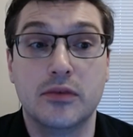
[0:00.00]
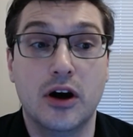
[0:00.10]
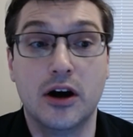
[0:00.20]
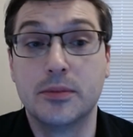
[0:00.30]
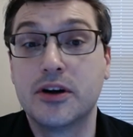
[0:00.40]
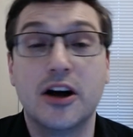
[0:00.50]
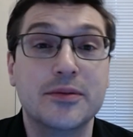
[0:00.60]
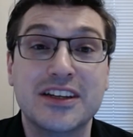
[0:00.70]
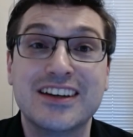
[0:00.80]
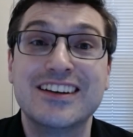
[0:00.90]

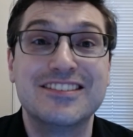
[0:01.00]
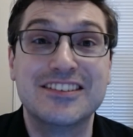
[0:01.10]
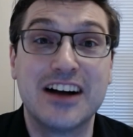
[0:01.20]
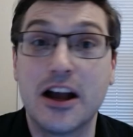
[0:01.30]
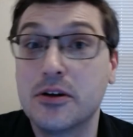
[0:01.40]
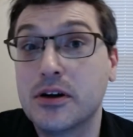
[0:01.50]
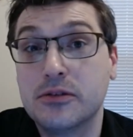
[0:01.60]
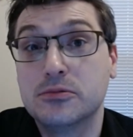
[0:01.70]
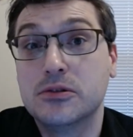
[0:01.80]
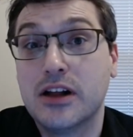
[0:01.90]
Upcoming, I
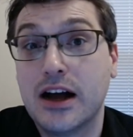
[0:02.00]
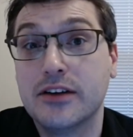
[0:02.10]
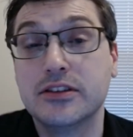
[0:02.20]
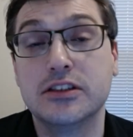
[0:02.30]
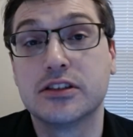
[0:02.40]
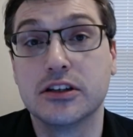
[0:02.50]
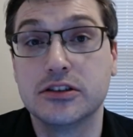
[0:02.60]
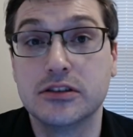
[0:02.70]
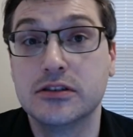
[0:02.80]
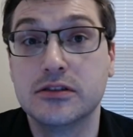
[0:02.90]
will have a
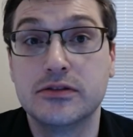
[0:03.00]
discussion